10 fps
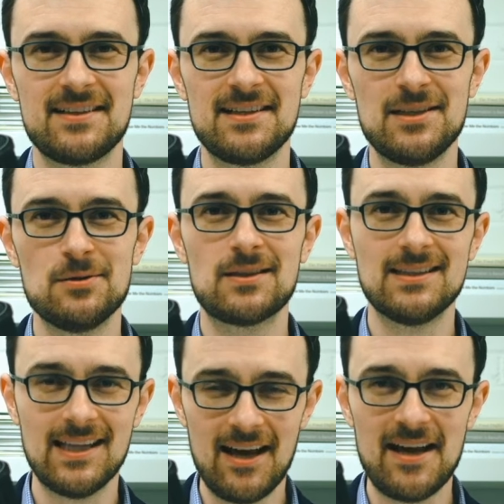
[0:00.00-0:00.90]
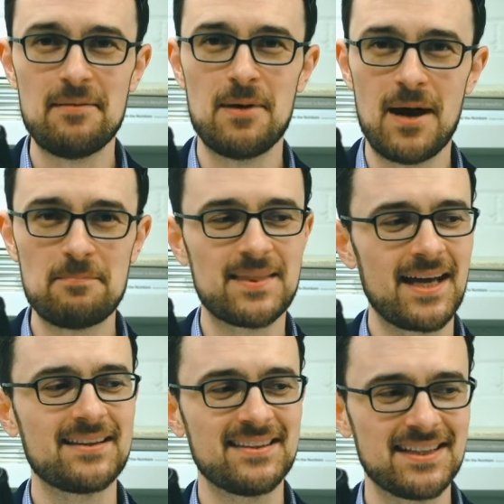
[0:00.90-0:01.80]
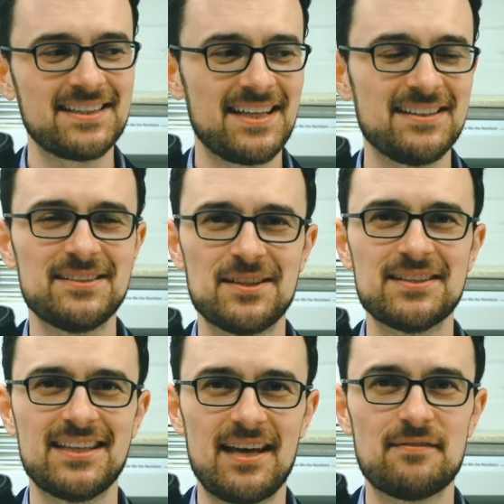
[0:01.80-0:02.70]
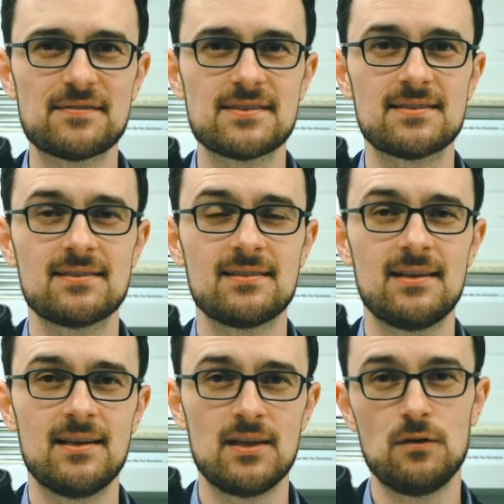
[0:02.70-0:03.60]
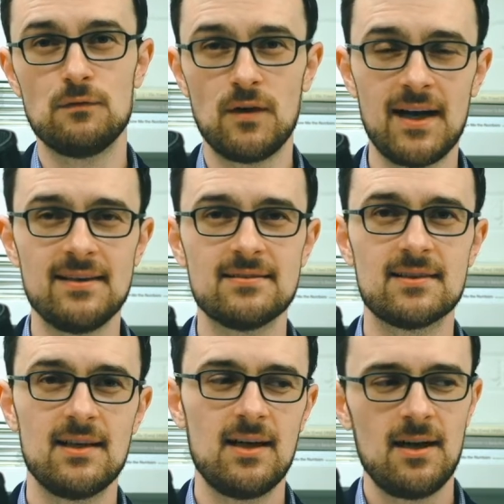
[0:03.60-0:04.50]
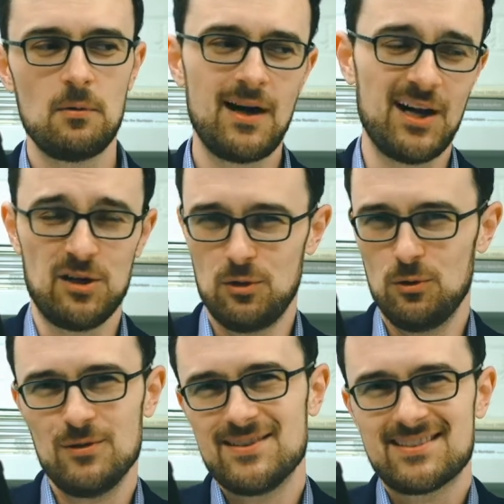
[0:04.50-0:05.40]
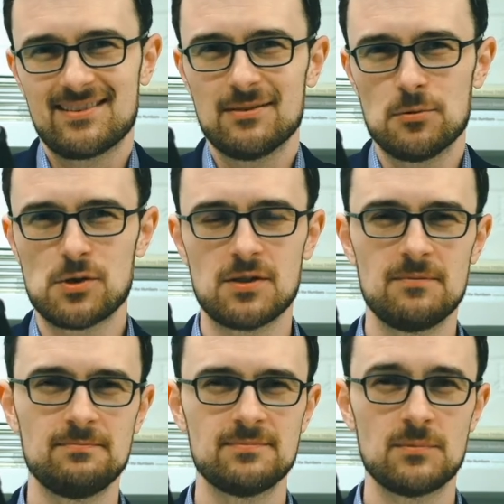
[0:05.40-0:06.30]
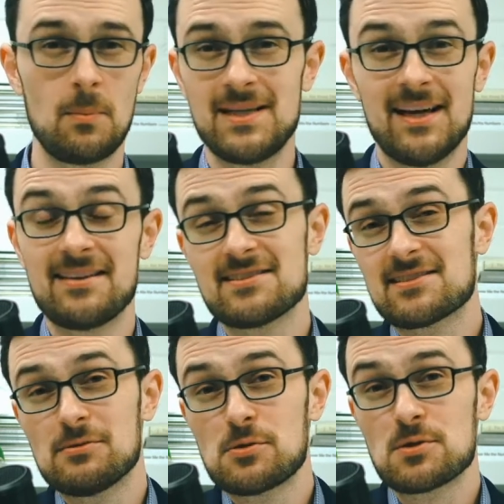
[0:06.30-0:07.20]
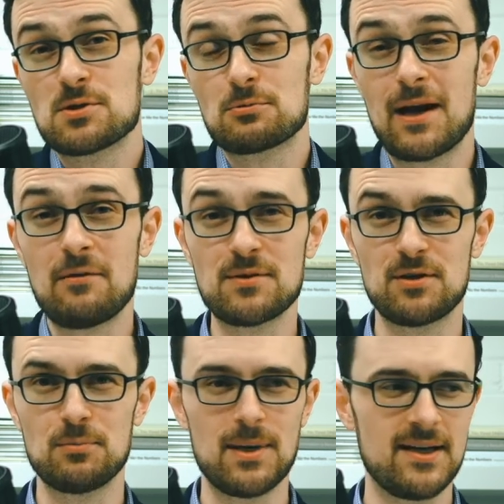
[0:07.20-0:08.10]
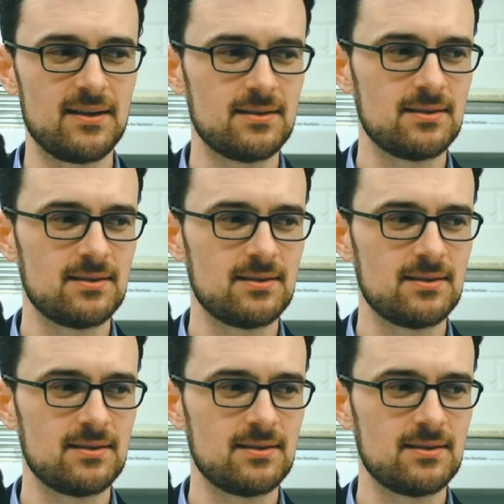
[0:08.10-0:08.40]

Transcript: You climb up that little hill on the left. You find a good solution. I mean, none of the solutions around it are better.